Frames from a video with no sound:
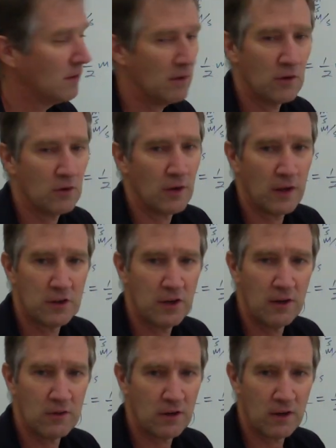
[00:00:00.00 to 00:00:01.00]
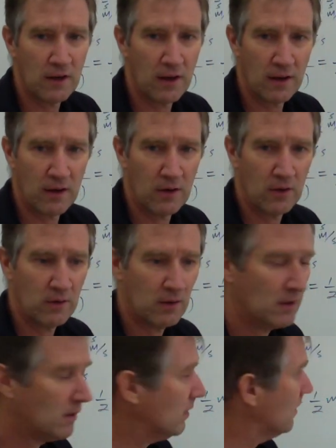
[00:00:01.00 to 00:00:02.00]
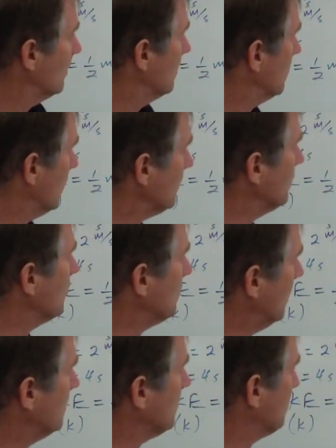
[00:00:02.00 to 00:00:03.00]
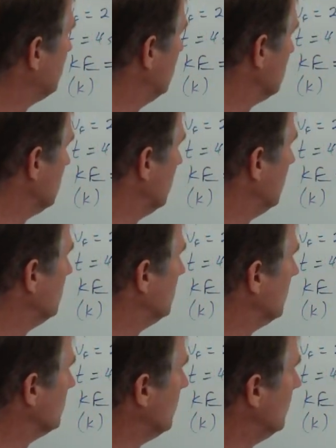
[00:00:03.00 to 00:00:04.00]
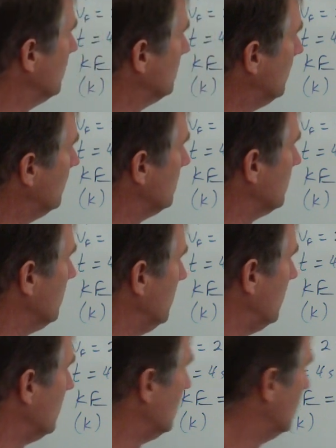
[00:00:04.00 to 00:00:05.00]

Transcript: There's only a change in kinetic energy. There is no change in potential energy. There's only a change in kinetic